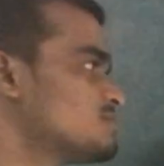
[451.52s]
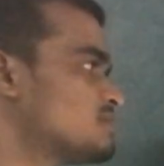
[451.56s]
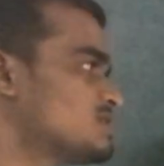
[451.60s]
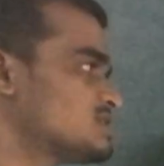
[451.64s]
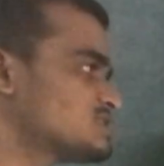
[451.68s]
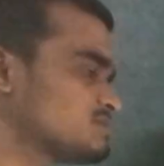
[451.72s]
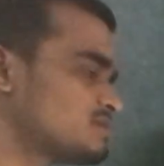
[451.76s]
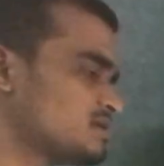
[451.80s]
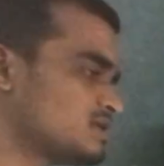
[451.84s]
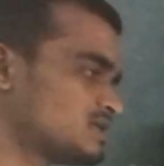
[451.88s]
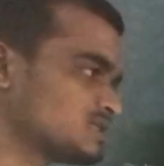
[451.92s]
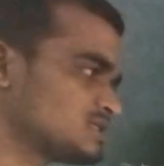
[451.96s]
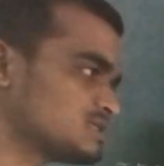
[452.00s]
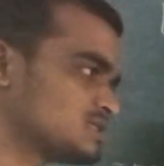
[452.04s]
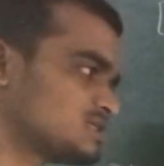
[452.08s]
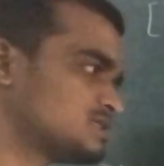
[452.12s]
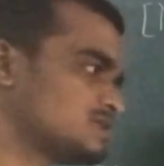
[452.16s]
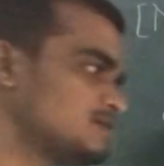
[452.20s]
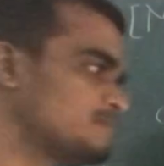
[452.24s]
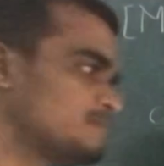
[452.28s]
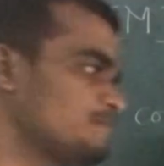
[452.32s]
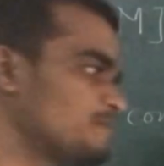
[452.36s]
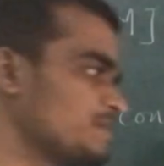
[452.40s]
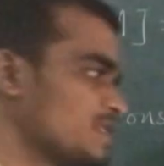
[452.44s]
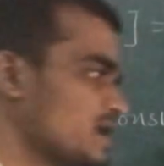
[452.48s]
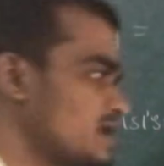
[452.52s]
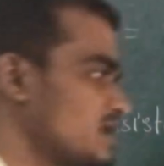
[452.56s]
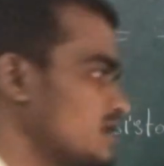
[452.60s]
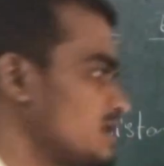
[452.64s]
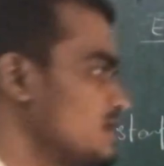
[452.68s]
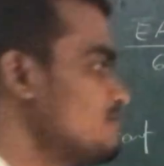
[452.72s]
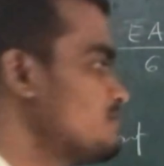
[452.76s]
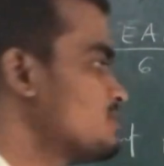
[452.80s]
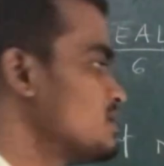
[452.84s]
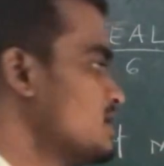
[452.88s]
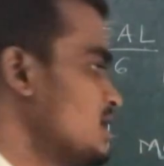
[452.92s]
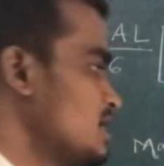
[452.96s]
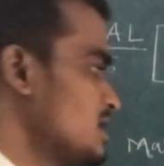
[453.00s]
mass matrix system. And
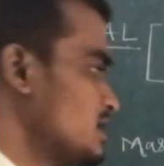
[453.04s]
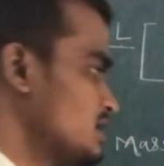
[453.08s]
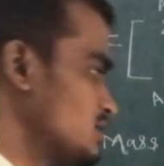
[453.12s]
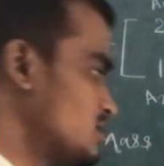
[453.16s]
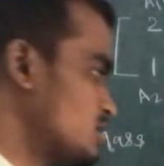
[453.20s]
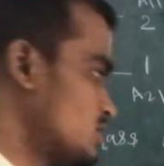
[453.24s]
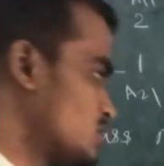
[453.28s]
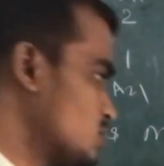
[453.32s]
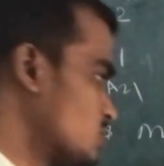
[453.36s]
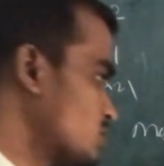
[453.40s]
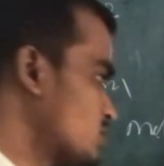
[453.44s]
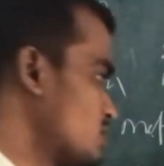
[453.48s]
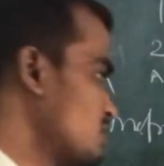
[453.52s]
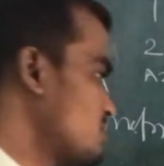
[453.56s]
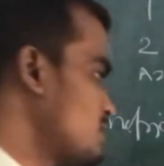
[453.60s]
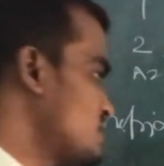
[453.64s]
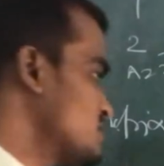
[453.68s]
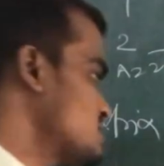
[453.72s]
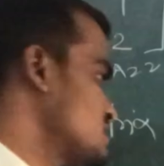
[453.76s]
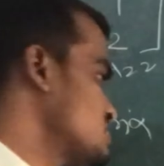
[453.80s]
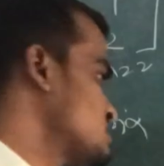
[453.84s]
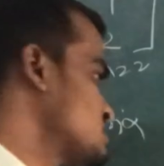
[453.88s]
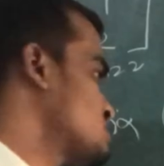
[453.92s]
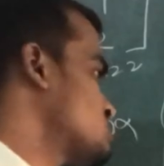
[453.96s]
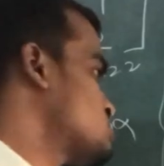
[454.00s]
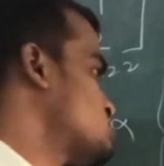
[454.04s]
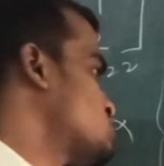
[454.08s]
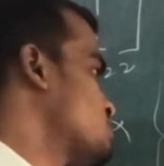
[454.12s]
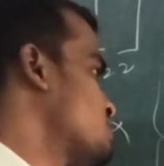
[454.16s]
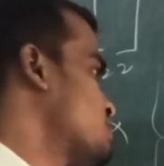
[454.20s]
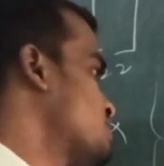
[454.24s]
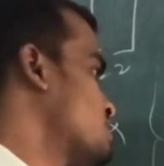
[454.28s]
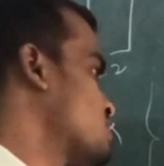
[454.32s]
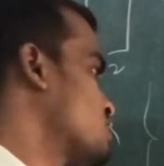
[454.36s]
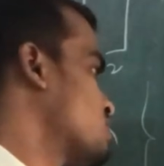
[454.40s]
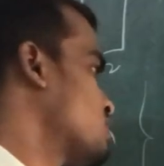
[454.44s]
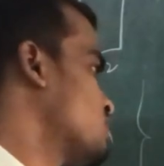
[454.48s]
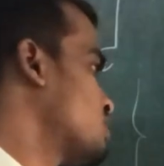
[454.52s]
if the total mass is
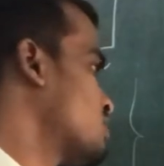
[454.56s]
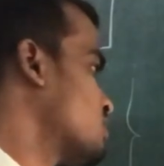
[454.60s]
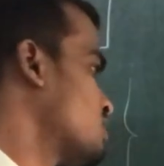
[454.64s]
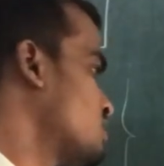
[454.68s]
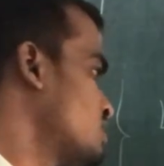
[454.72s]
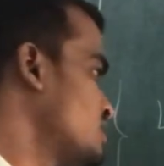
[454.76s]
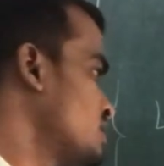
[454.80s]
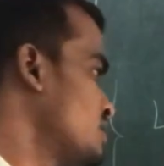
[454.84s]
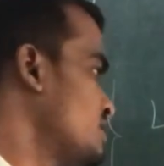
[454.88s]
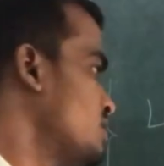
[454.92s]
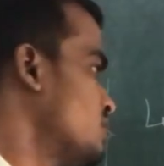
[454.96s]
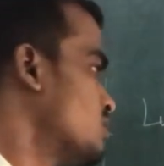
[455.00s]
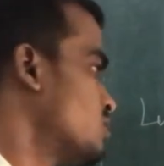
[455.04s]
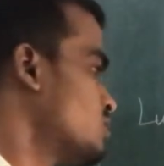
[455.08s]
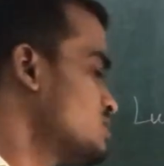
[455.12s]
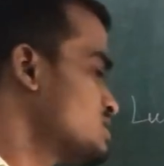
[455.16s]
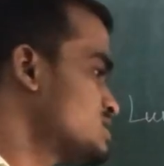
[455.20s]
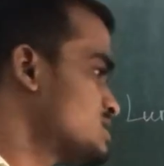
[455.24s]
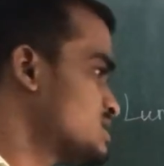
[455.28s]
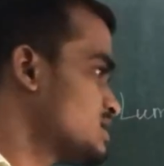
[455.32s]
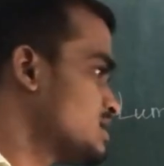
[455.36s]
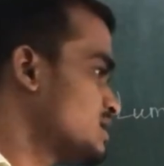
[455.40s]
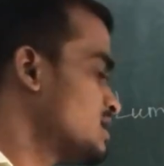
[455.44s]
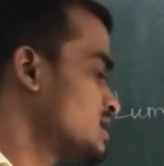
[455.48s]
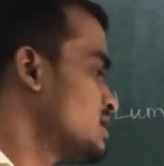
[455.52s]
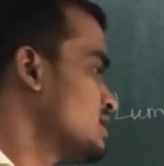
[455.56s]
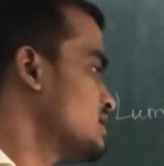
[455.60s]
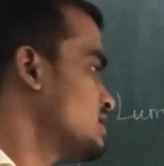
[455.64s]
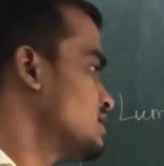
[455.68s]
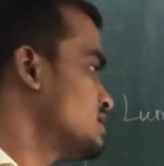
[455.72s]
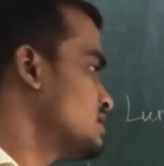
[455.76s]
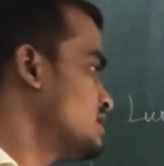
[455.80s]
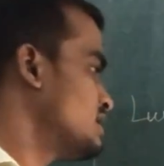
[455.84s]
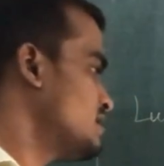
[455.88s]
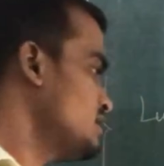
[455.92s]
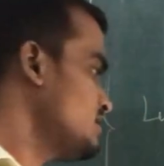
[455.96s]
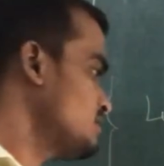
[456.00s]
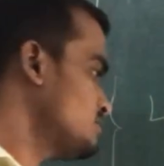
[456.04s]
distributed over only nodes,
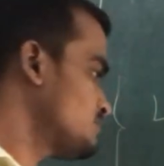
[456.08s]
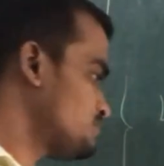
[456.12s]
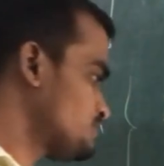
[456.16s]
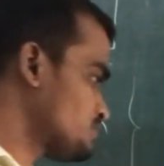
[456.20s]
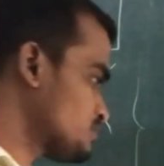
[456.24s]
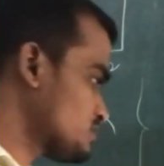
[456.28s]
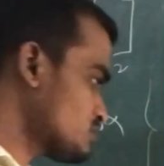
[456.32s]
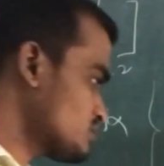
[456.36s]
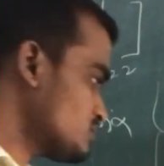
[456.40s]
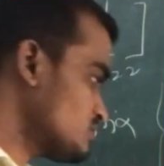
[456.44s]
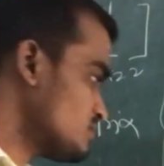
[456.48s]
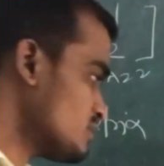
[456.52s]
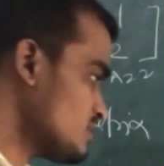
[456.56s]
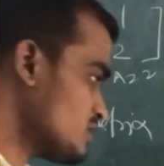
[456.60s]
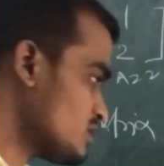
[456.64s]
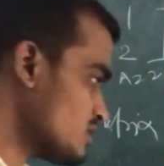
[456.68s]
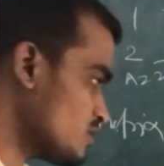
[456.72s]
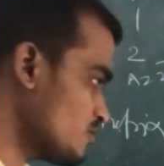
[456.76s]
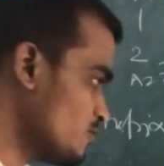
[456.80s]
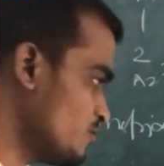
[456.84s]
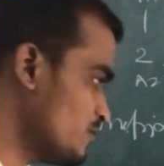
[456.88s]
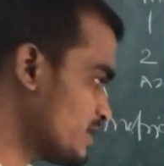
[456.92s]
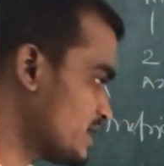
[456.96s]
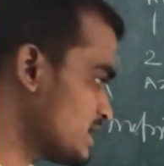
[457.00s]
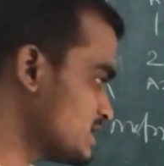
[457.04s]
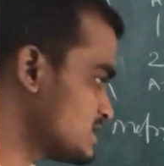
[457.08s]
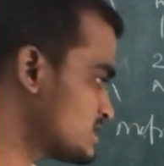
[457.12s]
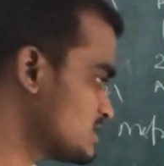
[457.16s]
then we